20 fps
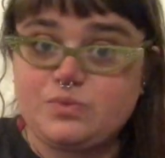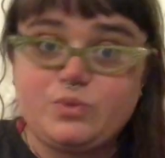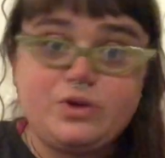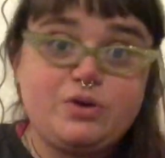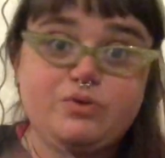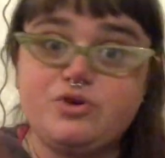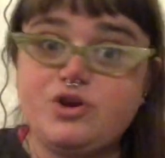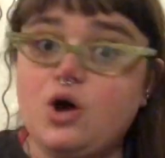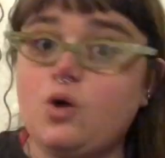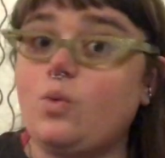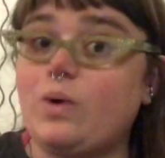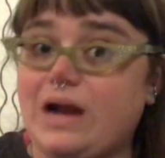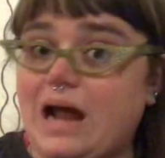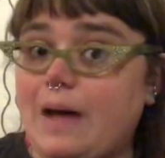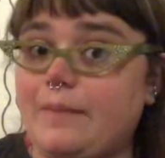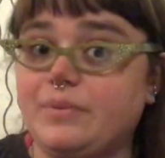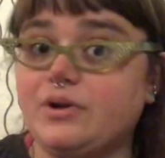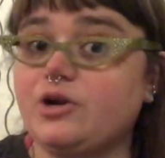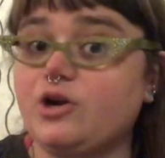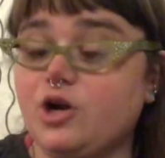We don't know what
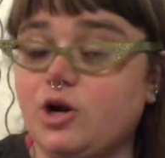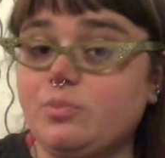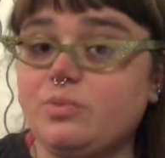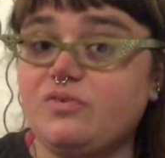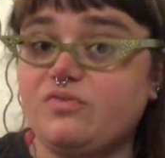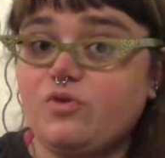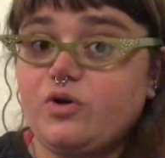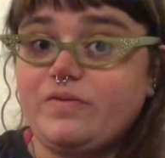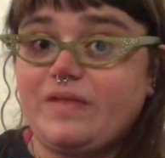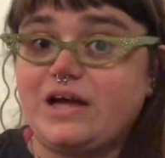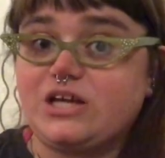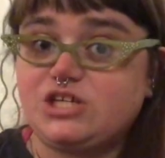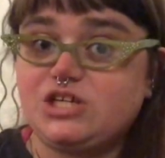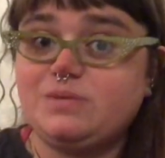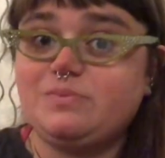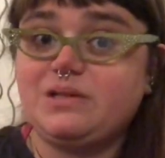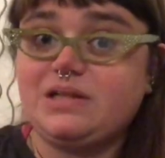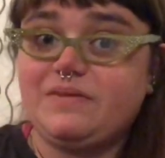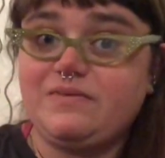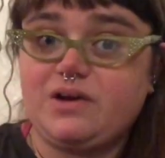happened to her before that.
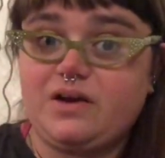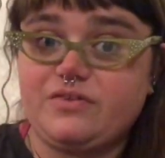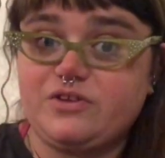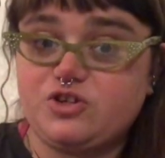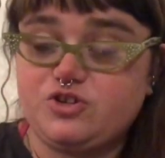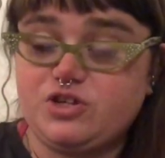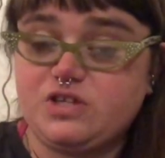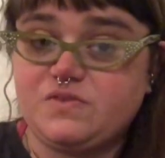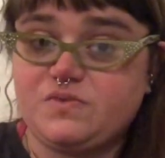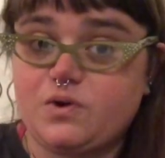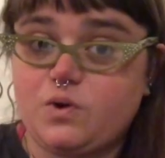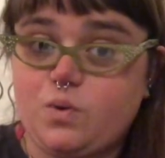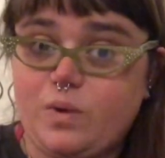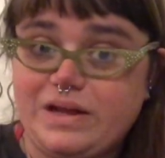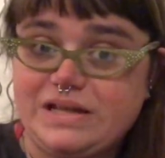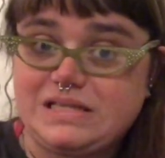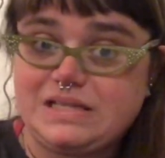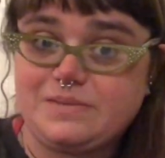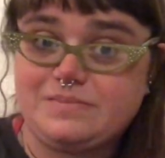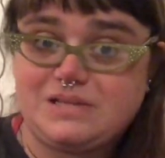She'd been living on the streets for
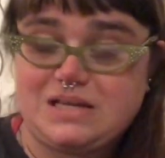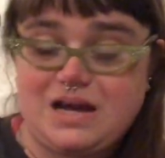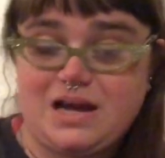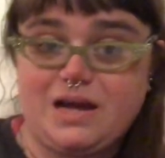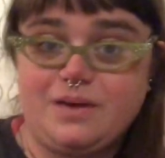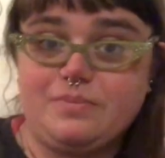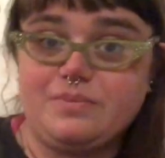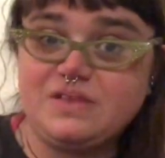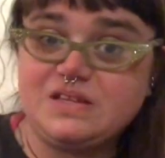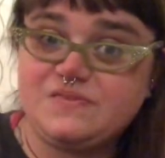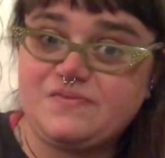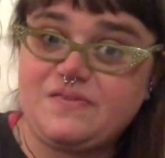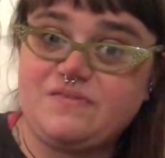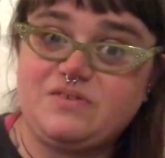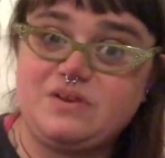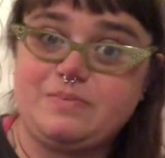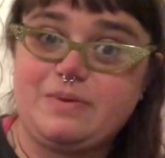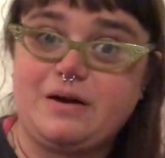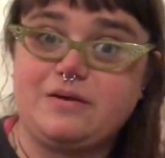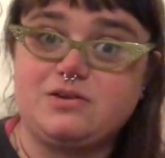quite some time. This
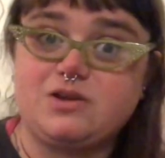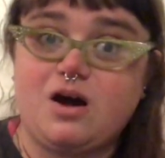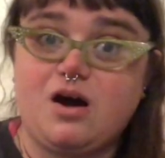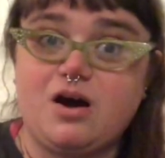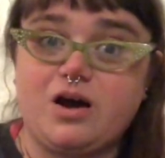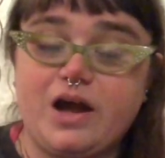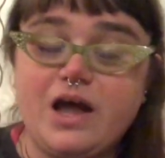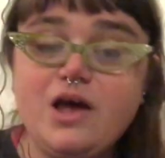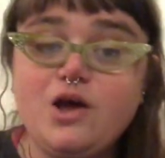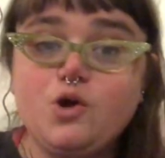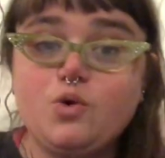50-pound dog